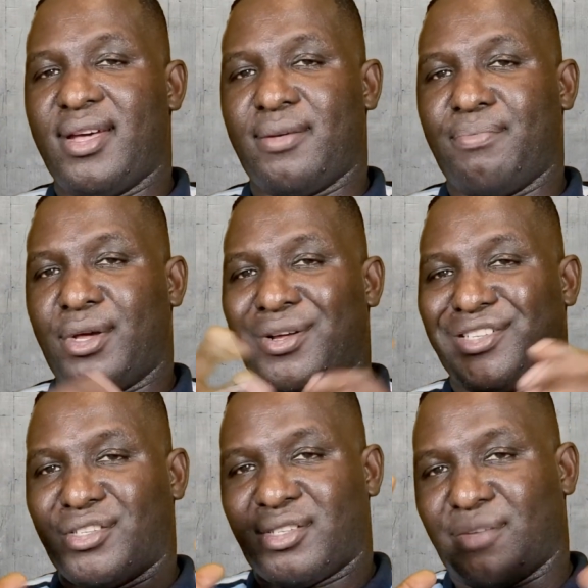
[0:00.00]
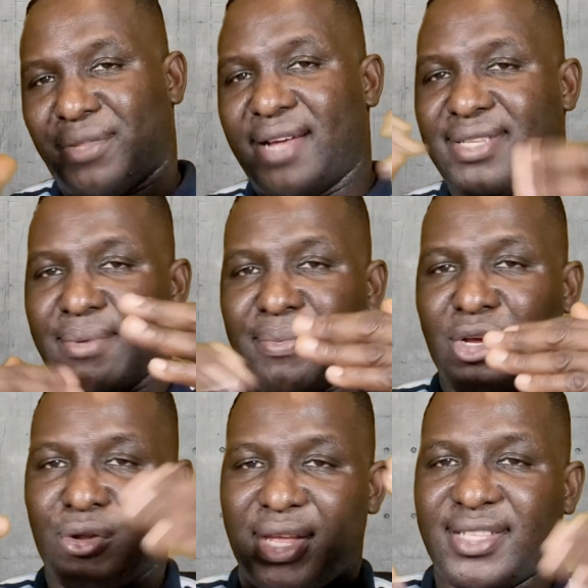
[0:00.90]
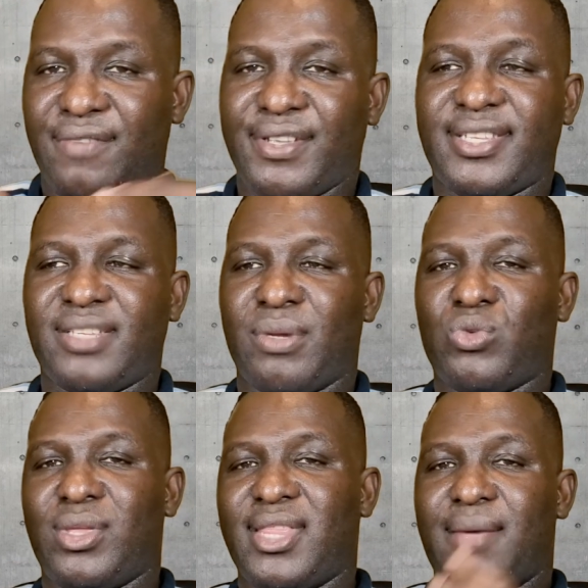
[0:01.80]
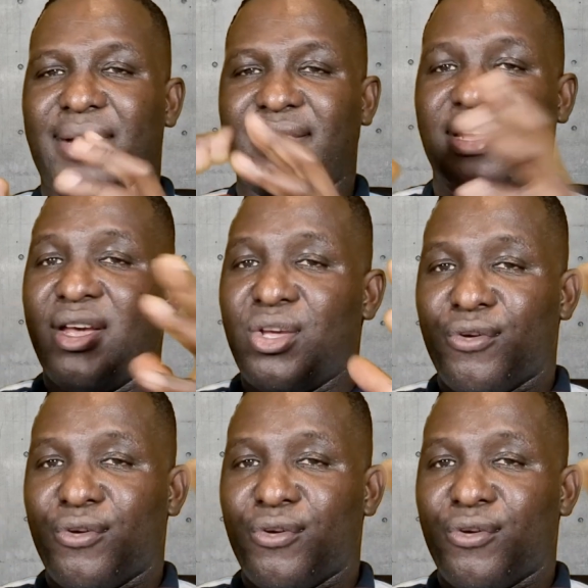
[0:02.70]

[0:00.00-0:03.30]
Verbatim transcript: Um, because sometimes there may be connectivities between them and